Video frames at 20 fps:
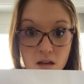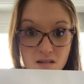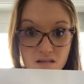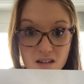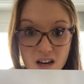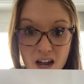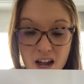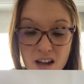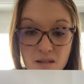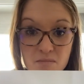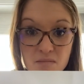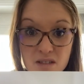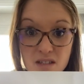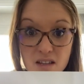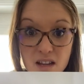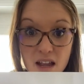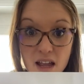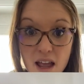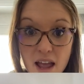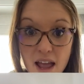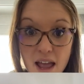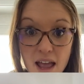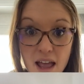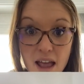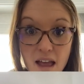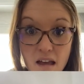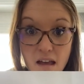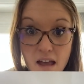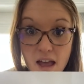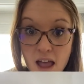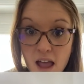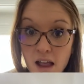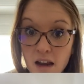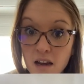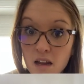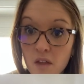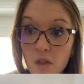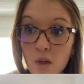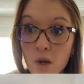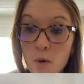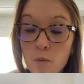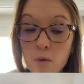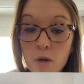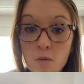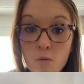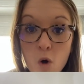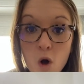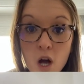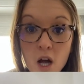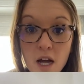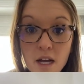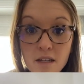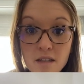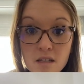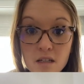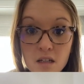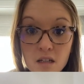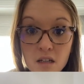times anything we want